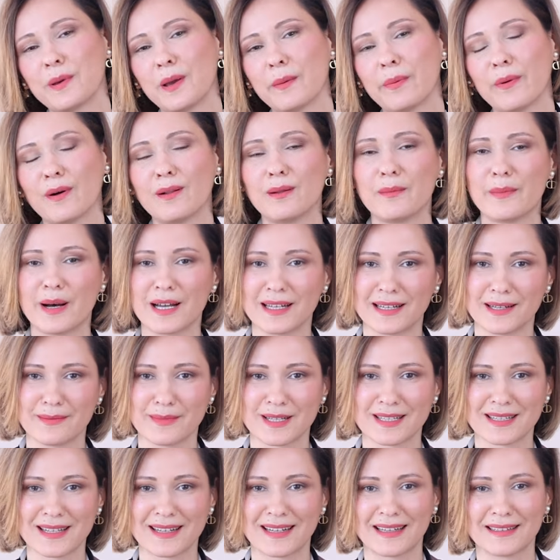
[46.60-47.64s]
people, my name
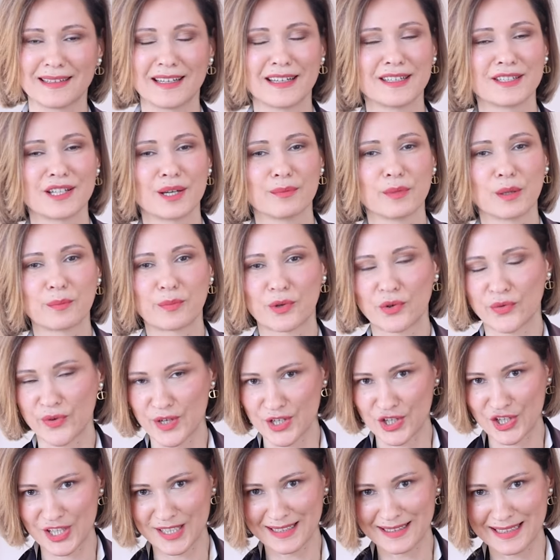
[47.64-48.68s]
is Elena and I'm a
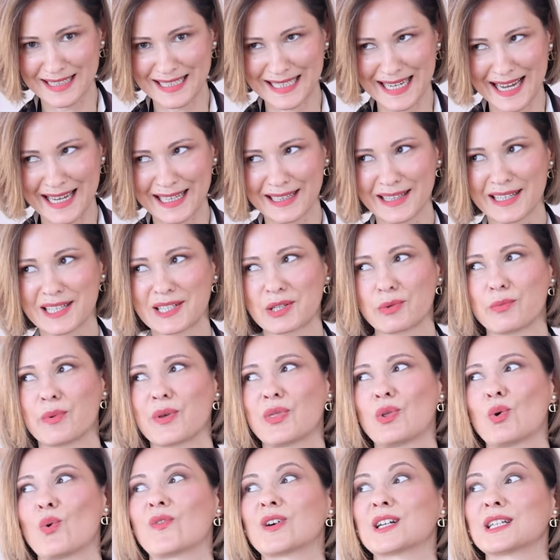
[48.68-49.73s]
professional stylist
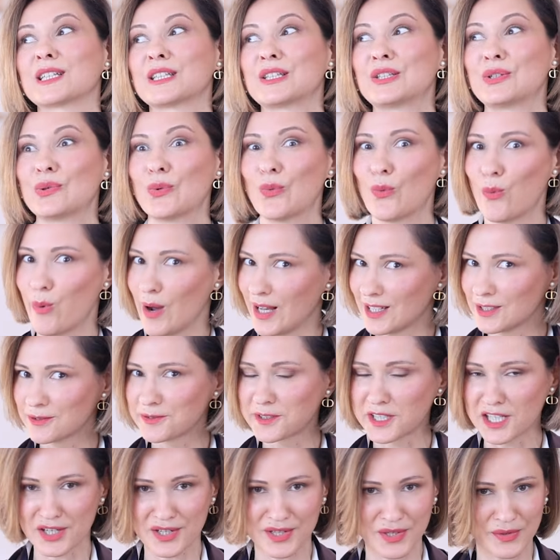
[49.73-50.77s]
with over
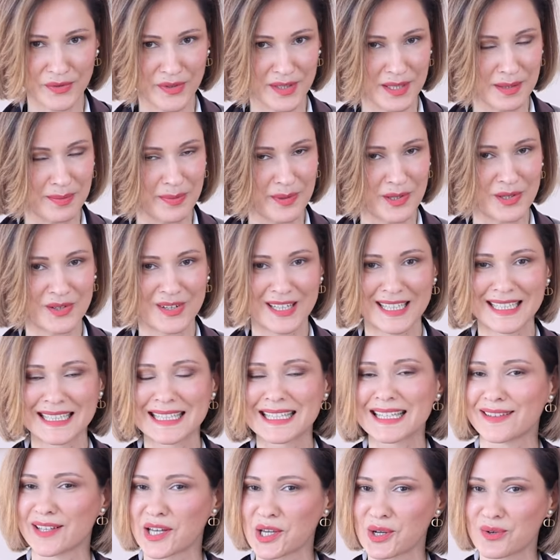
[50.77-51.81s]
12 years of
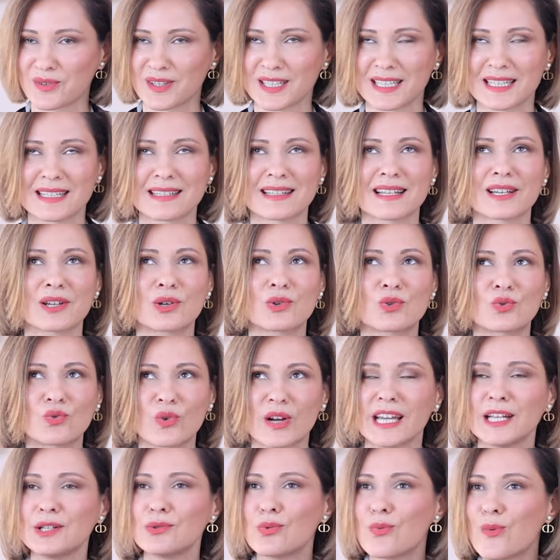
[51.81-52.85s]
experience. Layering is a
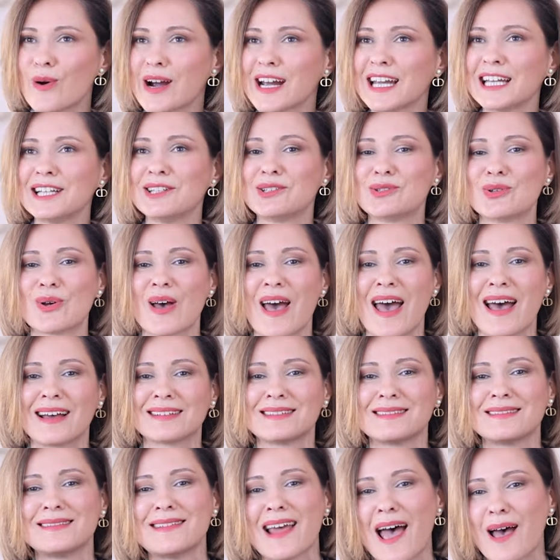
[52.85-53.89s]
great way to
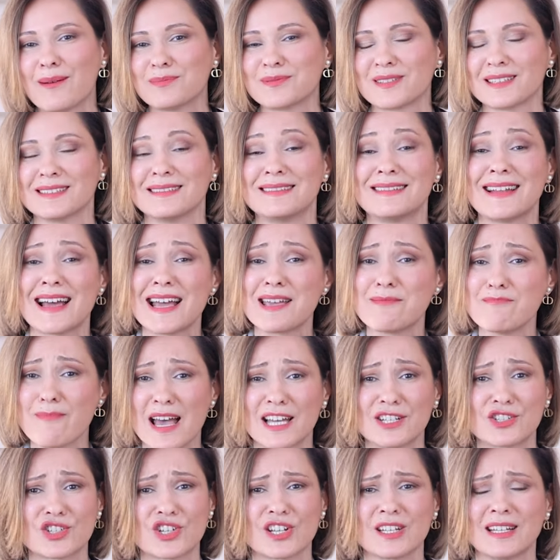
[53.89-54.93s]
add depth and
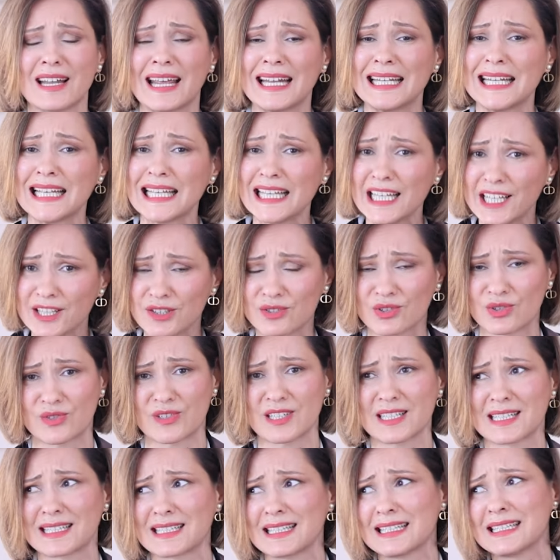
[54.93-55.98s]
dimension and
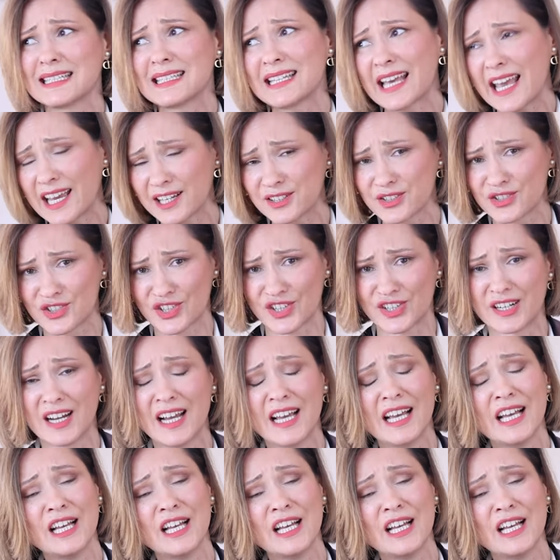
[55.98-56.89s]
interest and texture